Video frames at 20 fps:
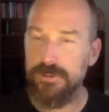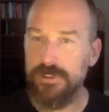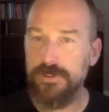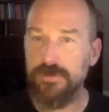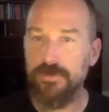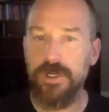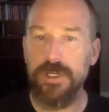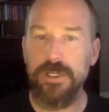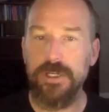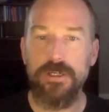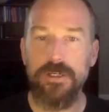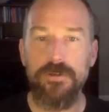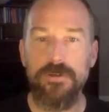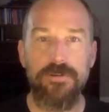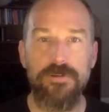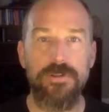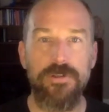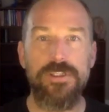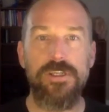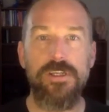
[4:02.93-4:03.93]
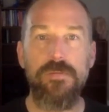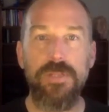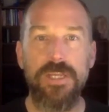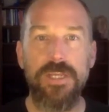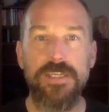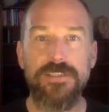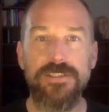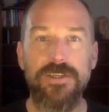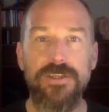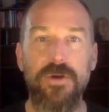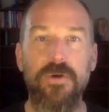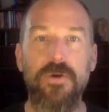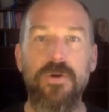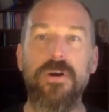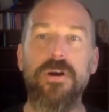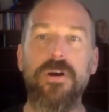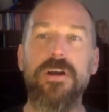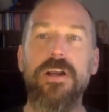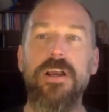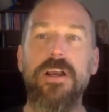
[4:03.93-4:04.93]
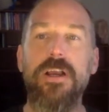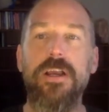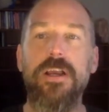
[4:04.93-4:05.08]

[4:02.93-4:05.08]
Well, do you want to go out to a tea place?